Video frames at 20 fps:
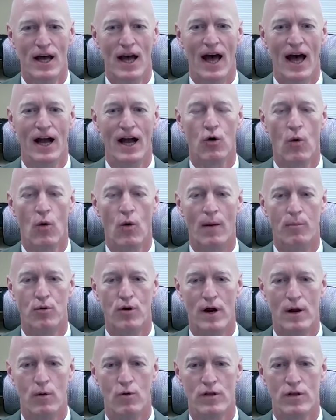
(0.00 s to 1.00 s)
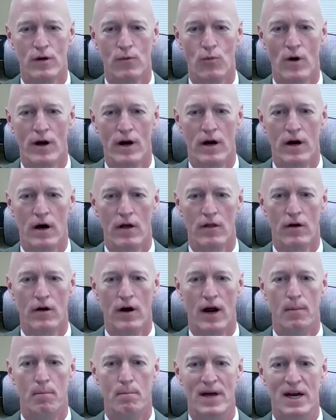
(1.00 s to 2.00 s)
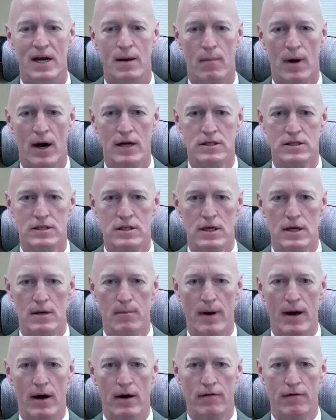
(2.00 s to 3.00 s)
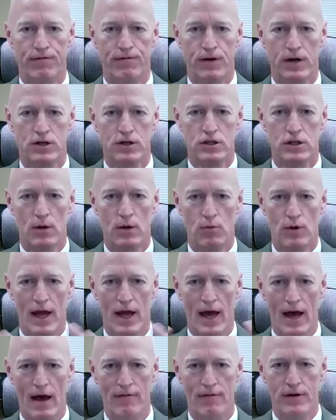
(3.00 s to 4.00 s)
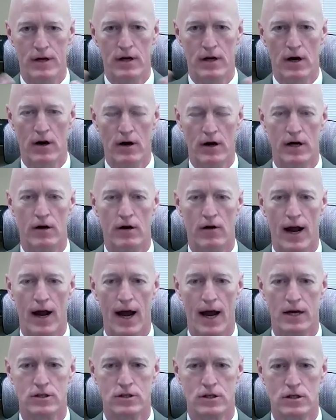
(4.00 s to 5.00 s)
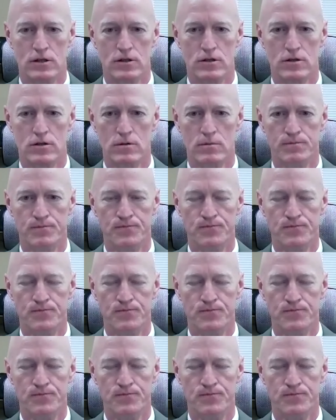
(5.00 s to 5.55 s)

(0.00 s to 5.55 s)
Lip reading: and cooperate with one another and minimize the amount of friction that we have in our interactions.